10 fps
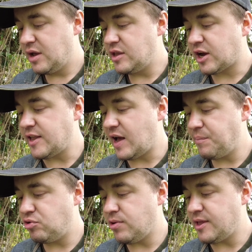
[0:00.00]
The canal
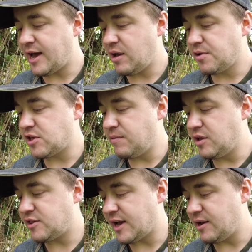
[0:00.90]
between Halesowen
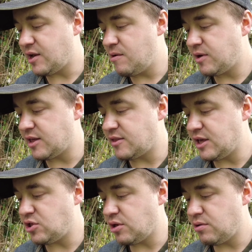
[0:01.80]
and Selly is
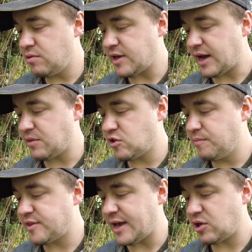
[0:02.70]
disused, and
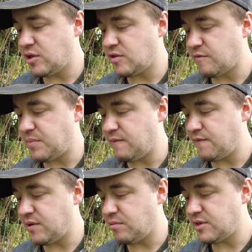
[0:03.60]
some sections have been
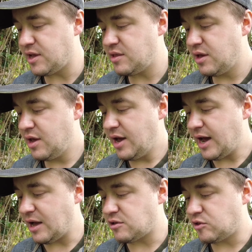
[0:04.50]
filled in
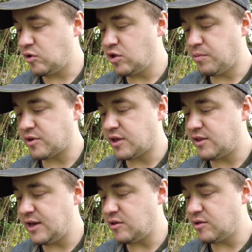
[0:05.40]
as the tunnel was
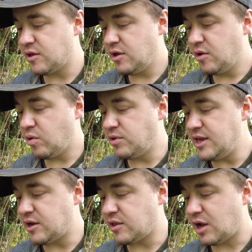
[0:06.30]
considered
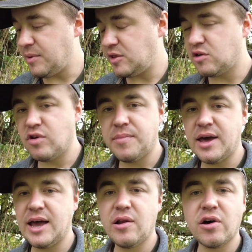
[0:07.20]
uneconomic to
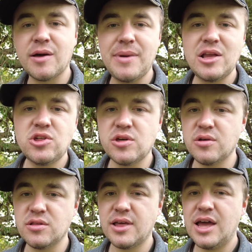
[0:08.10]
repair. Like I
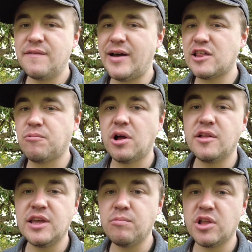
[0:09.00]
mentioned, that's why they
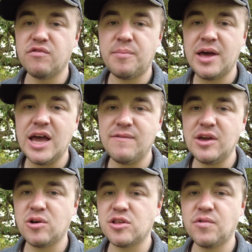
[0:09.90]
didn't want to repair
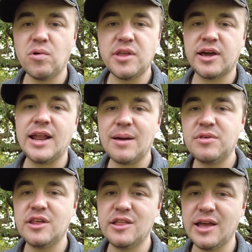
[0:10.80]
it, because of all the
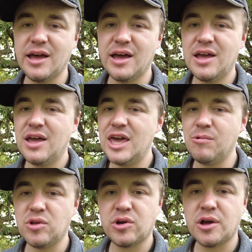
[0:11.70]
collapses in there, it
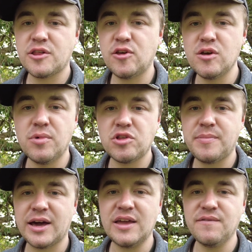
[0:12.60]
would have cost too much
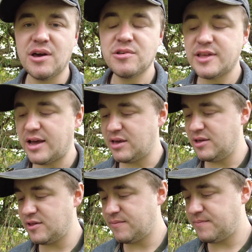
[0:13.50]
back in those
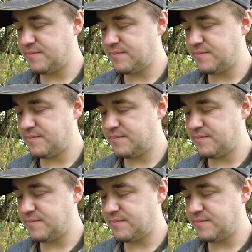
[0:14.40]
days.